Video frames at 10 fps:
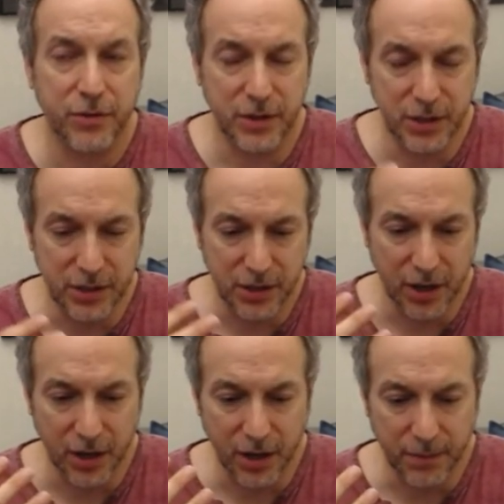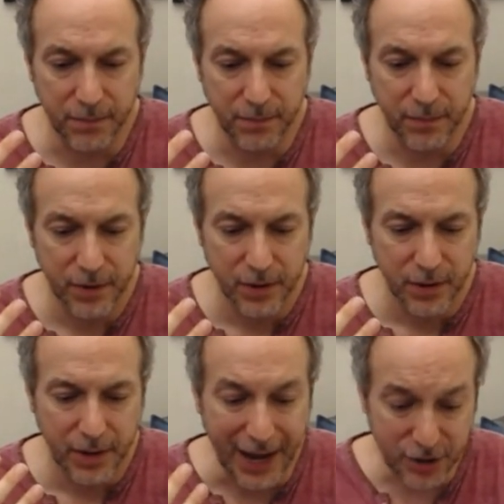the um,
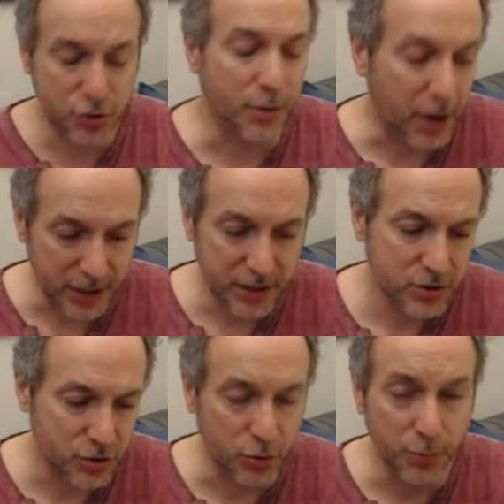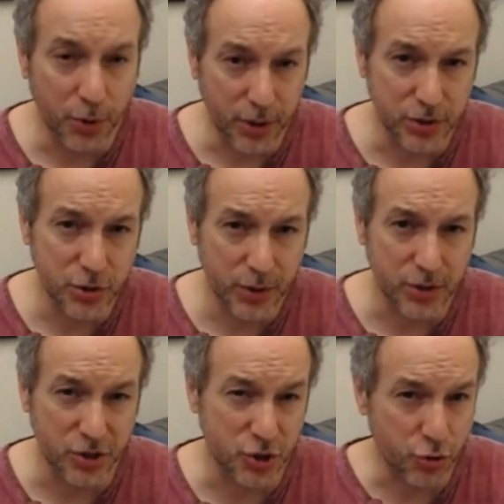extra money to put into
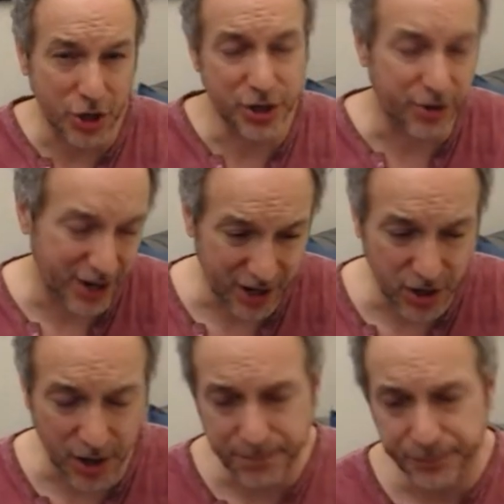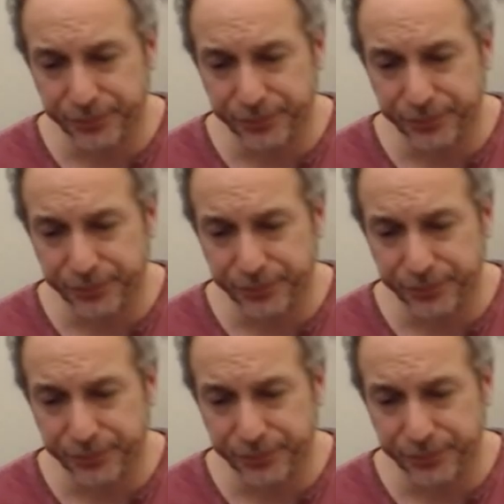it, discretionary income,